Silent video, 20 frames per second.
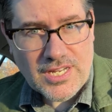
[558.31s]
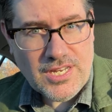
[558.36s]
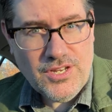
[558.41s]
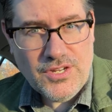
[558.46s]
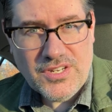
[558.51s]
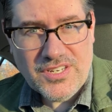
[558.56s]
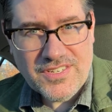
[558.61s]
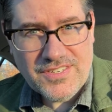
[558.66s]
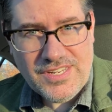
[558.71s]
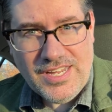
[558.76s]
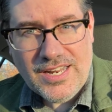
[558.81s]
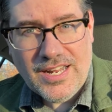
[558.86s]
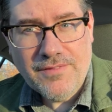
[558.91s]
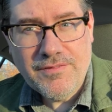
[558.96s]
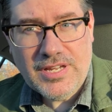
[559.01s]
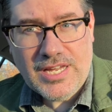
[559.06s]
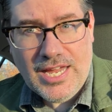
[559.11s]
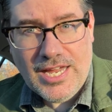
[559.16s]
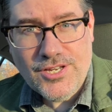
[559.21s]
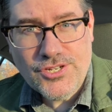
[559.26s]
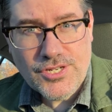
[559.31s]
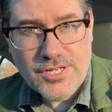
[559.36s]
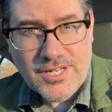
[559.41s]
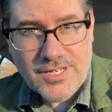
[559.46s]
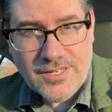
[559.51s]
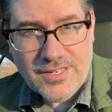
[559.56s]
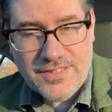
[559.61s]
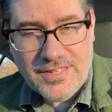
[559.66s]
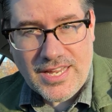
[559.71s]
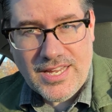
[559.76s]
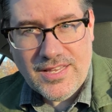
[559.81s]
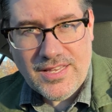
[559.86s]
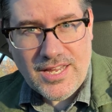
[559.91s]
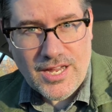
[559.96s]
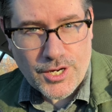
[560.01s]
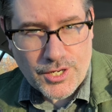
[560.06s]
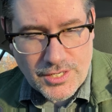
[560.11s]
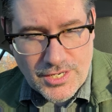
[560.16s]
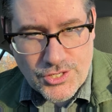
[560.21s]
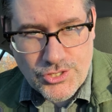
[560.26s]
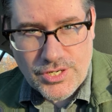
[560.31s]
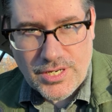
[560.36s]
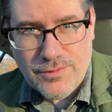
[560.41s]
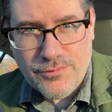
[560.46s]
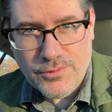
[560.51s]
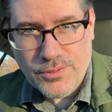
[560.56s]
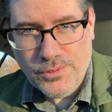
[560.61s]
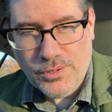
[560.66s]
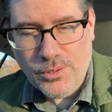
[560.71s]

and you could see it on vacation and stay in the air conditioning for a